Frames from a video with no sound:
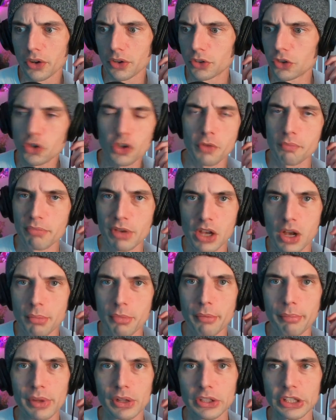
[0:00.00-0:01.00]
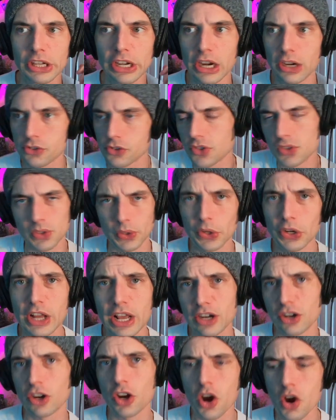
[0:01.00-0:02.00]
and you can become a millionaire. Just learn how
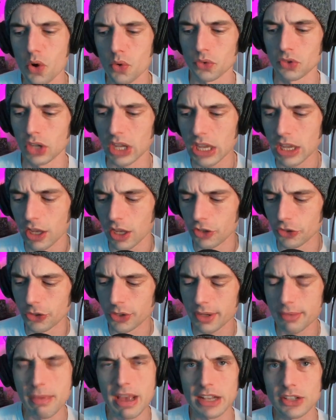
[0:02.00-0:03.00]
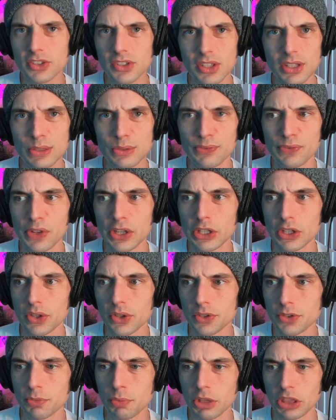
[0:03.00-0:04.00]
to code and you can make 6
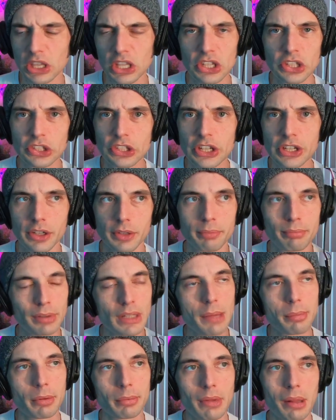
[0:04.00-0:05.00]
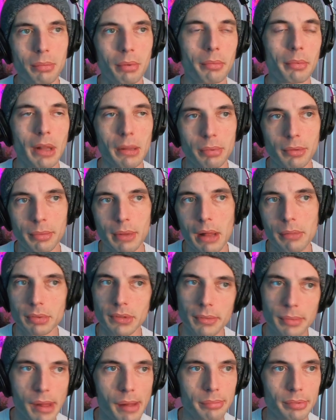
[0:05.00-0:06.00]
figures within a year, blah, blah, blah, blah, blah, blah, blah,
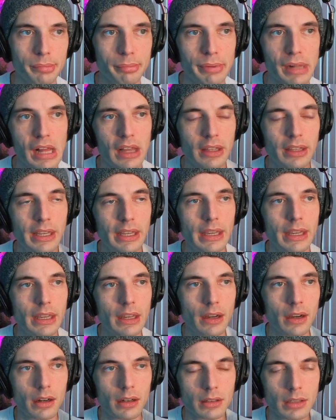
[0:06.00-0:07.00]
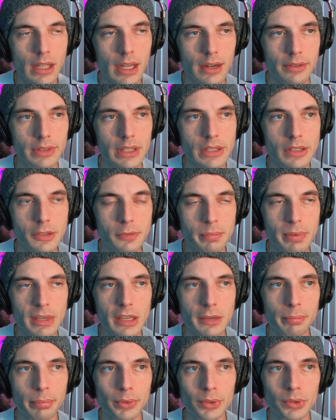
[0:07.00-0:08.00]
blah, blah, blah, blah. A lot of these
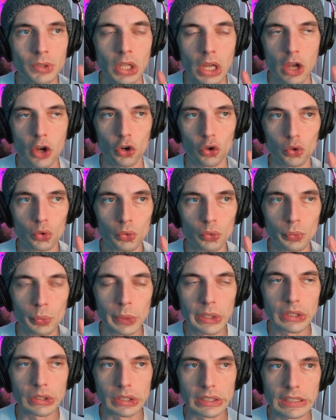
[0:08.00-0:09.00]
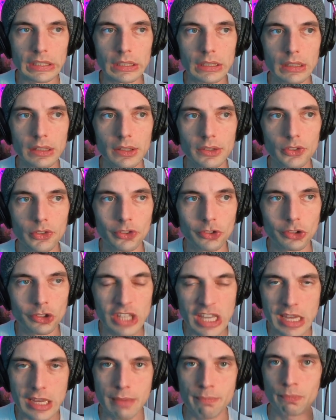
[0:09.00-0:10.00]
people really
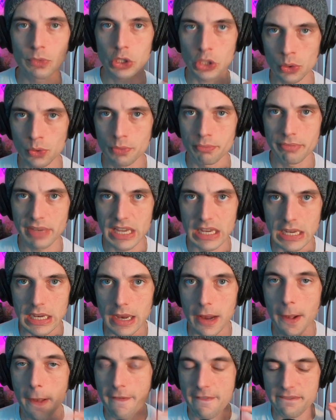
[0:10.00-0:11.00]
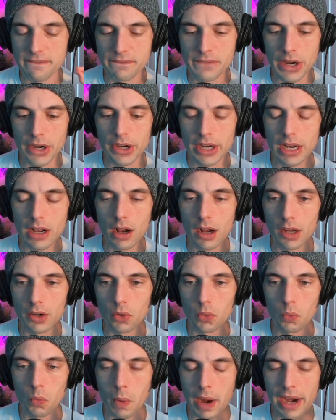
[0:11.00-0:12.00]
seem to me very
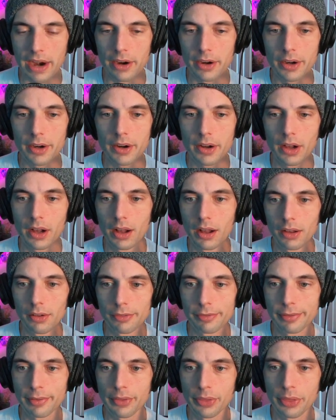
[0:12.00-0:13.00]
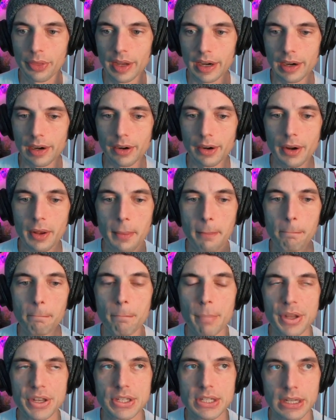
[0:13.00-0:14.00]
unaware of their
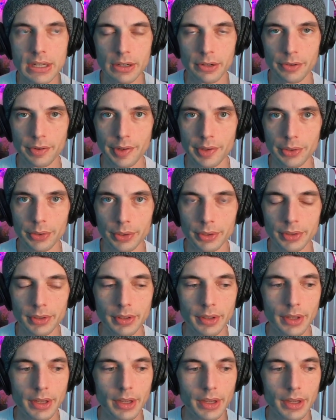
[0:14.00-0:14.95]
material,